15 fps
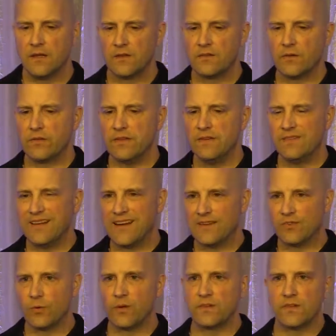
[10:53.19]
So these
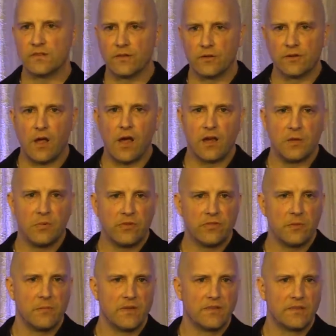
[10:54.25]
next questions, I'll talk about
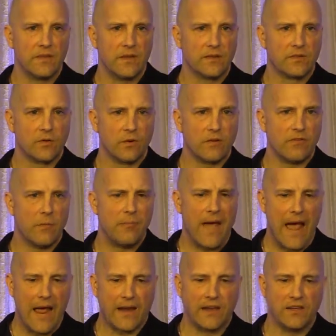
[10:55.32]
them as sort of a
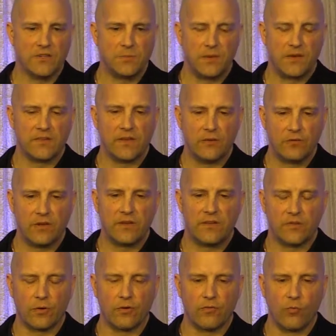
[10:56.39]
package because they really
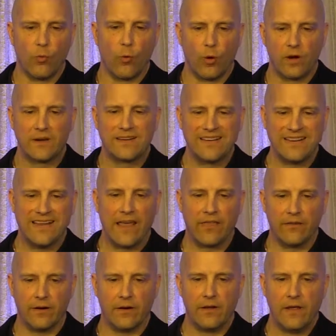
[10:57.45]
sort of work
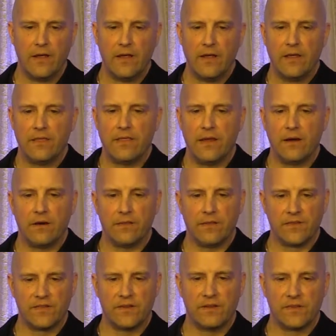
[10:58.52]
together. They are
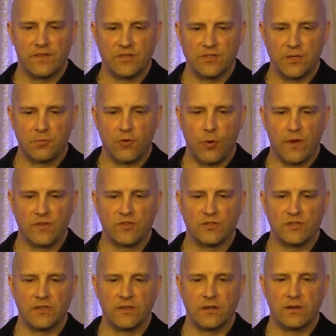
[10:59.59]
the citizenship
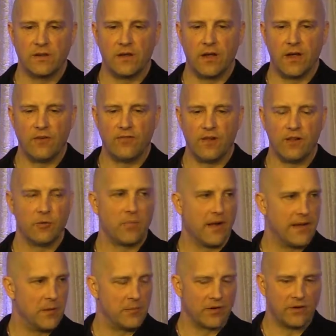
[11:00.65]
question, followed
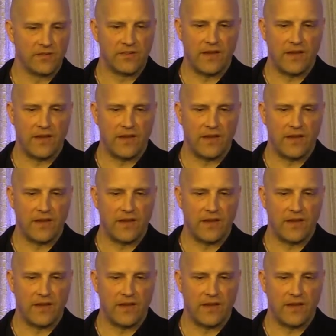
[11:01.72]
by immigrant